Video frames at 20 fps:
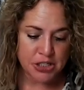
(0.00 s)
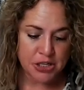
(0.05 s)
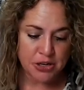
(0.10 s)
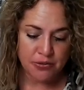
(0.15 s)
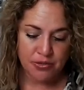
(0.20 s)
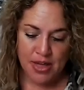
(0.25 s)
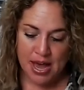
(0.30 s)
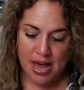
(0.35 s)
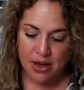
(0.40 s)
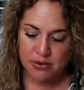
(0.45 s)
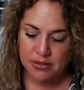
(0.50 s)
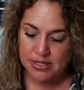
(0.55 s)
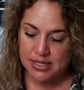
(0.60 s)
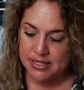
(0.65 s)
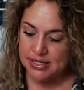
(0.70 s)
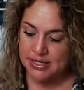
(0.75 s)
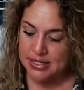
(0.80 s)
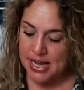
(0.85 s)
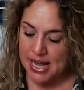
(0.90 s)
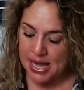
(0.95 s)

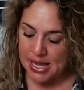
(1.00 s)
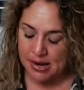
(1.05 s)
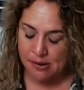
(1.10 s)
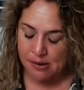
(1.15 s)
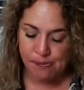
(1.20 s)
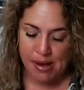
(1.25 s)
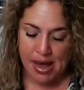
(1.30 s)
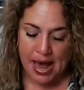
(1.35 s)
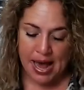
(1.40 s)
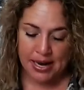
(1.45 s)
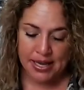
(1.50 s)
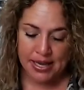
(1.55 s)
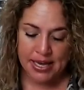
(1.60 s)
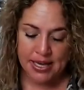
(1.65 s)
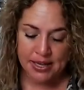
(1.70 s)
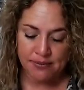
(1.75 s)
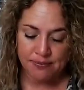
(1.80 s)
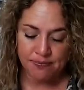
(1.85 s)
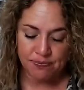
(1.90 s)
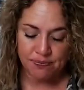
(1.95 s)
2010
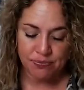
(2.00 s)
packet?